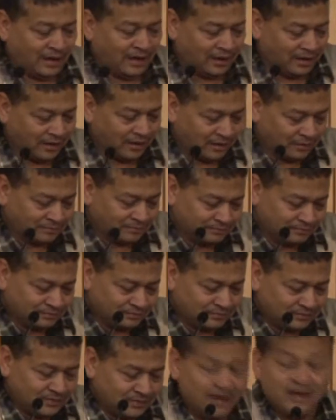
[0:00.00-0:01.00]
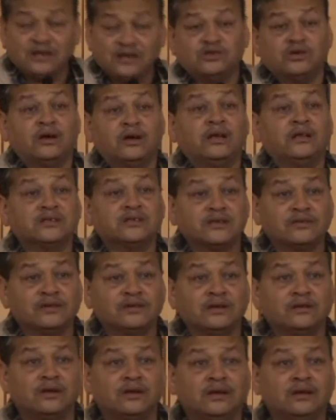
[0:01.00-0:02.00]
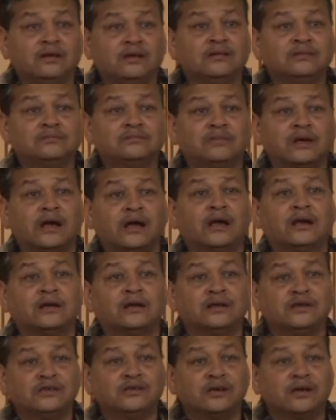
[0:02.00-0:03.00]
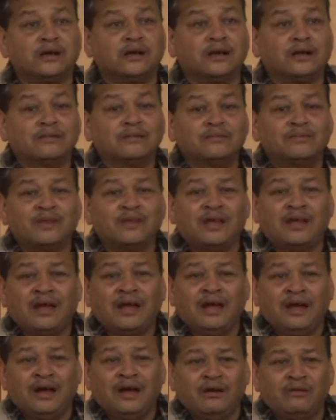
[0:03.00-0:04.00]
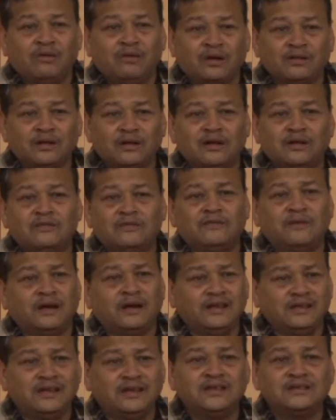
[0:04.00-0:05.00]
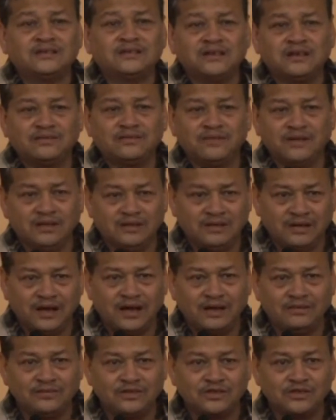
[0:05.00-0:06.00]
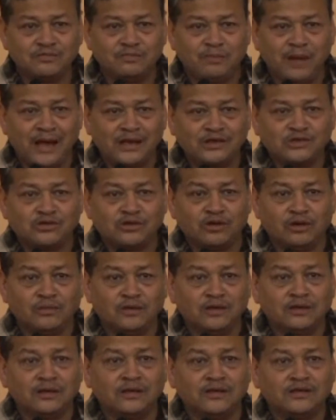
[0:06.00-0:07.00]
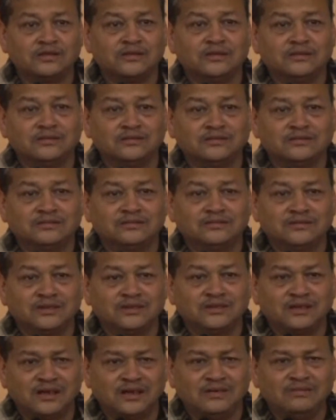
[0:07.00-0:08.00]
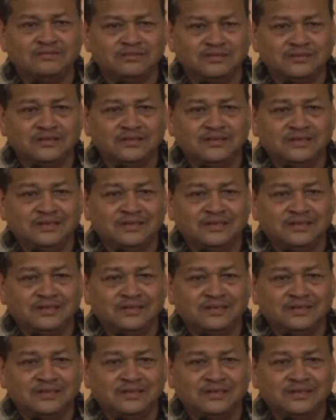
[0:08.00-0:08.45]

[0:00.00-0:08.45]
I joined in 73 mechanical engineering. One of the funny things that we have this batch nomenclature, which I have